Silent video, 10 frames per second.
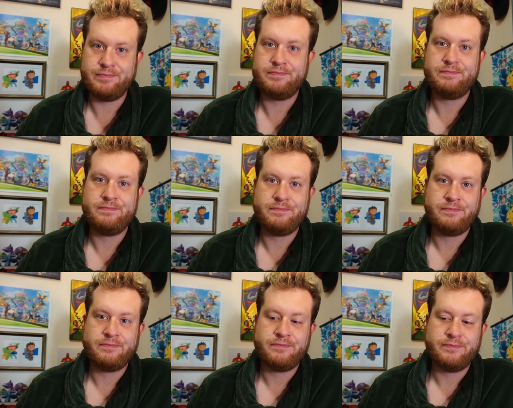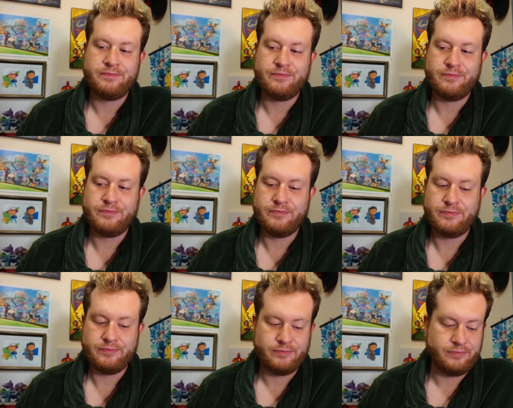
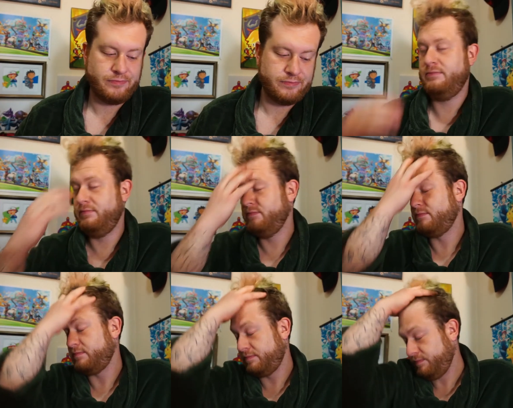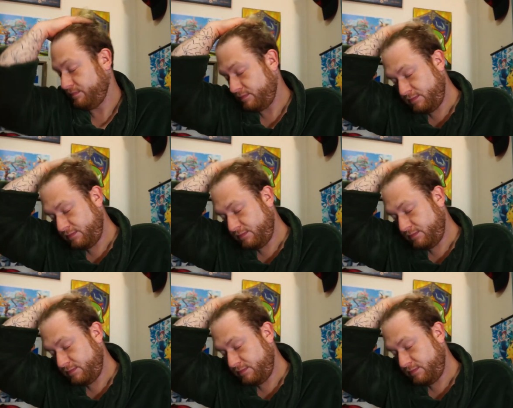(no one is talking)